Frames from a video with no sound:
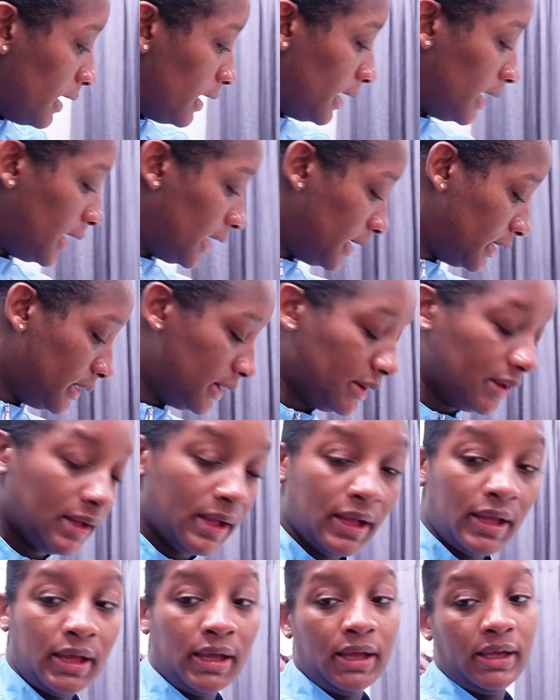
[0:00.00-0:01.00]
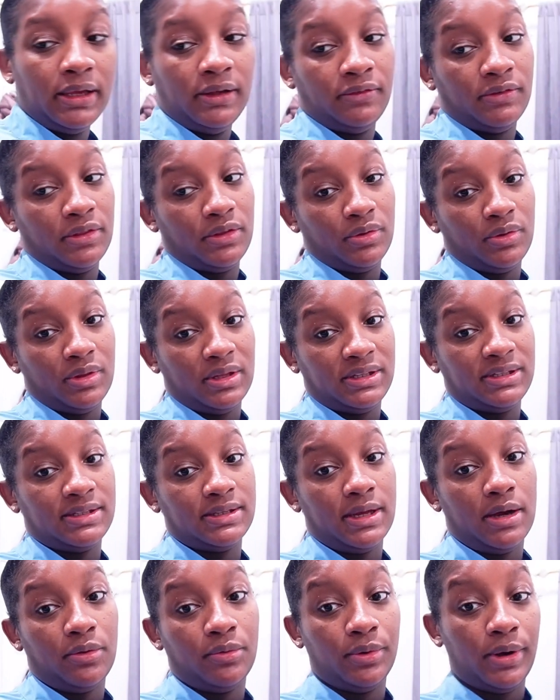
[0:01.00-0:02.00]
And even though that's
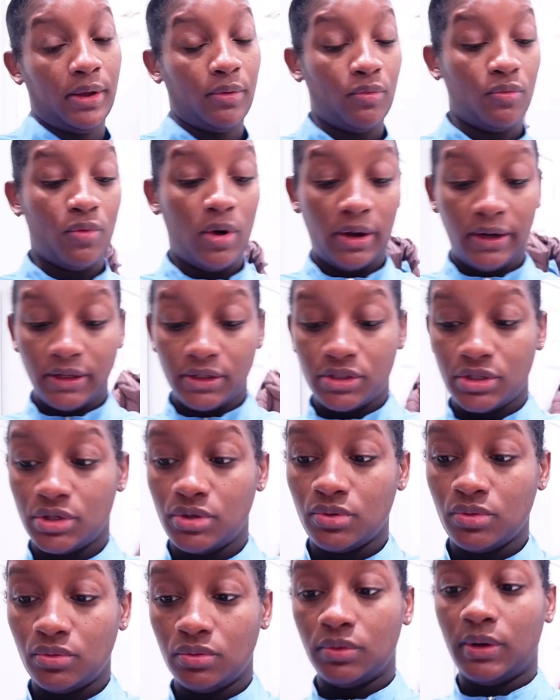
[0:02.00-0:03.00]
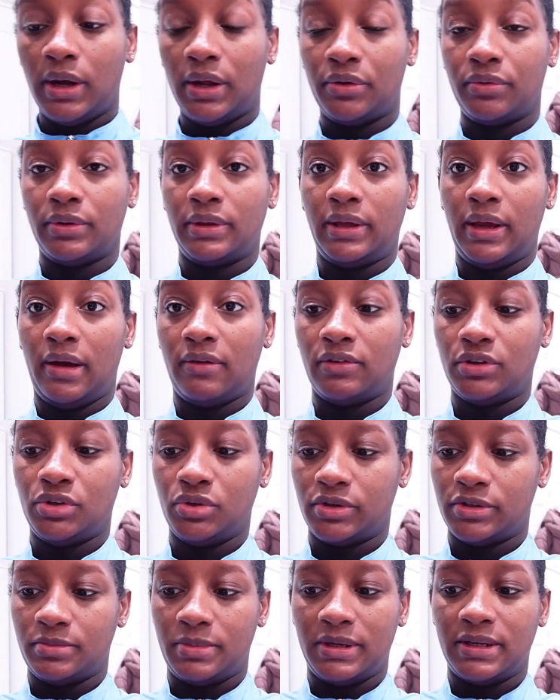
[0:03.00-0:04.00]
not what I wanted to do, I don't really have a
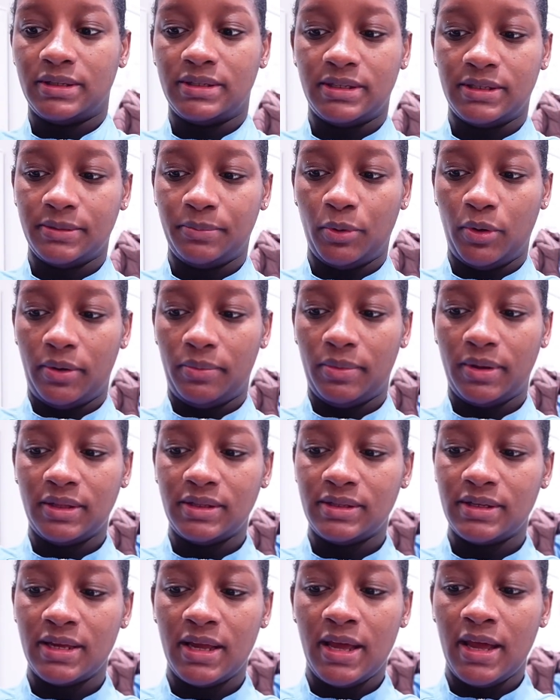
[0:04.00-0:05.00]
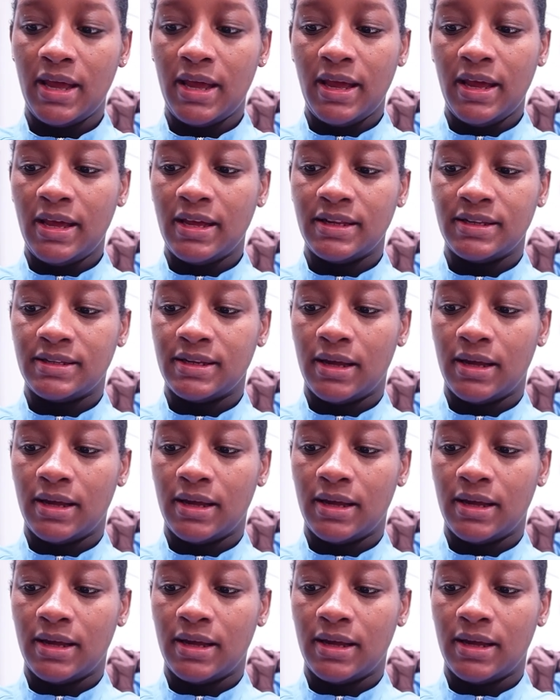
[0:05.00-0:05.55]
choice because this appointment is